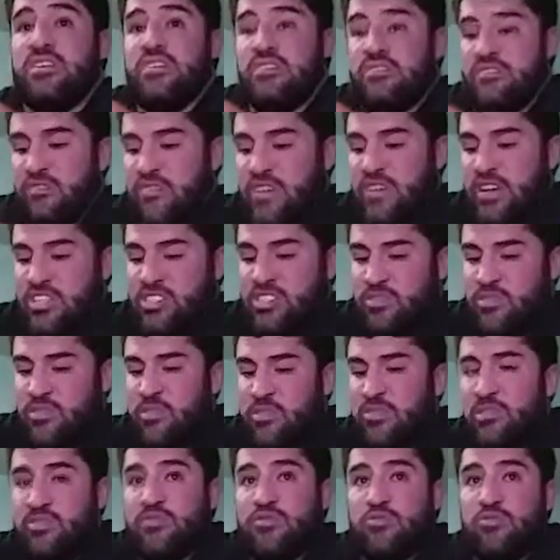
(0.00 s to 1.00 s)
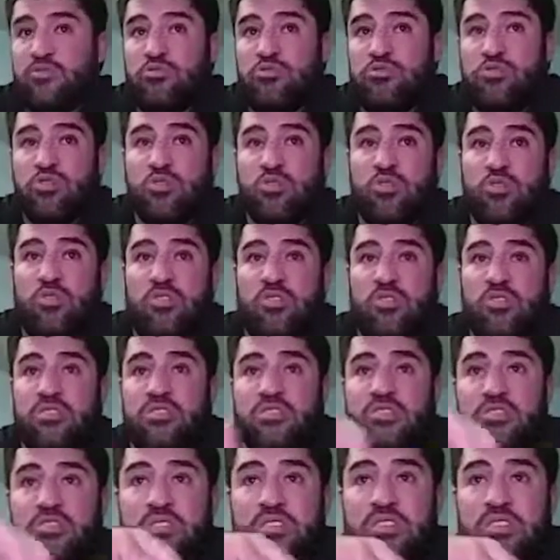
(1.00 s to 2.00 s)
vegetable food
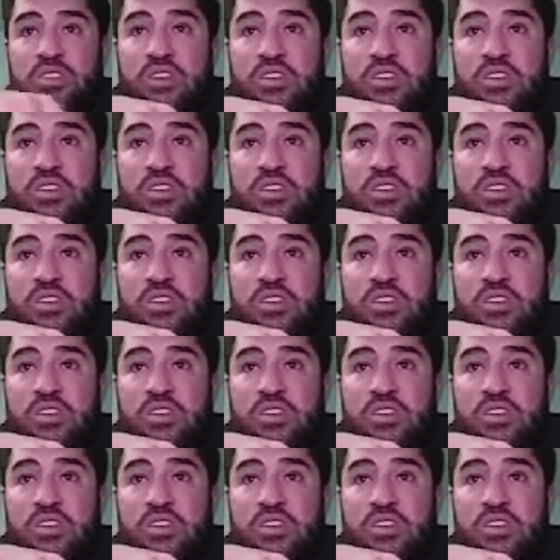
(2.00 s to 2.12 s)
source.